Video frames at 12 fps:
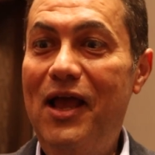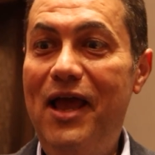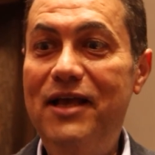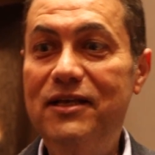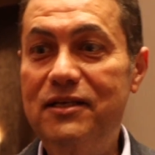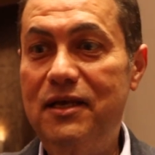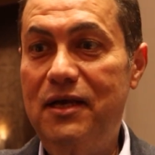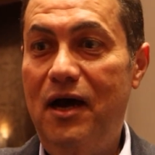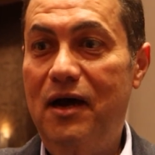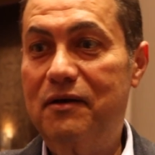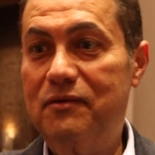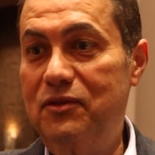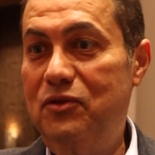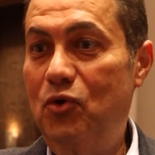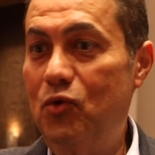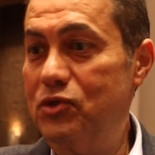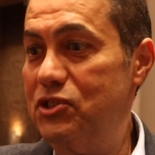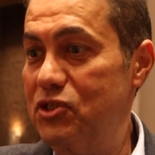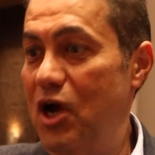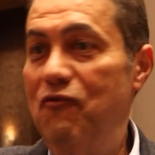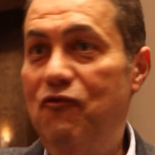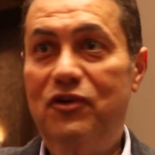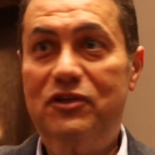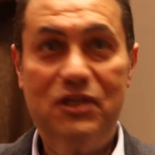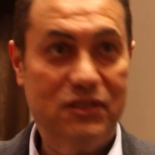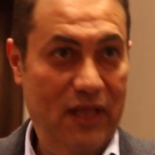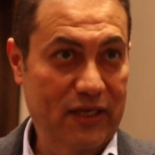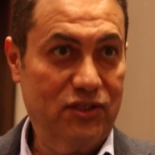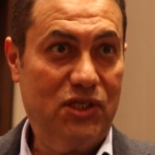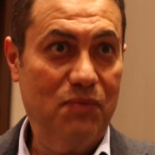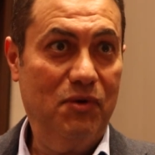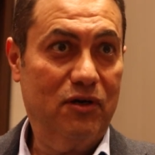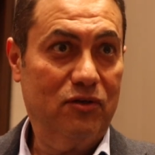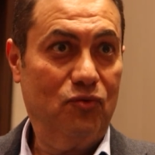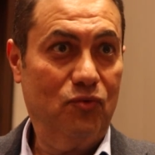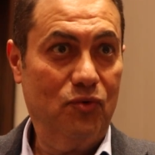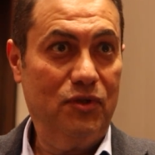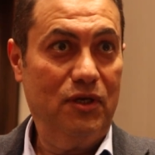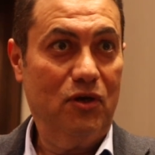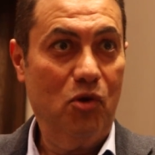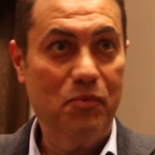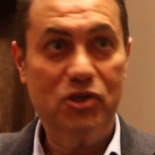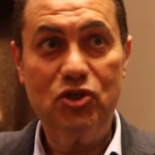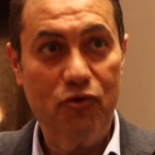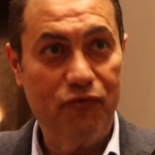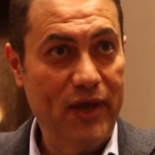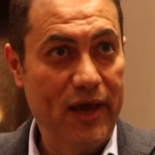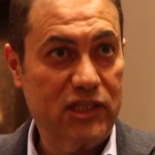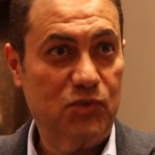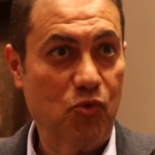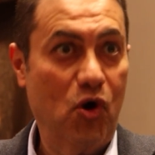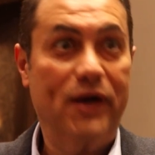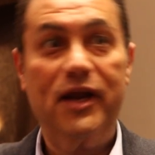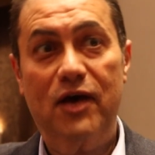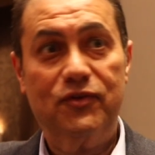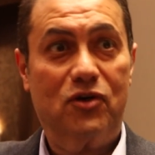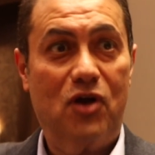Are those conferences like similar to the Commercial UAV Expo and other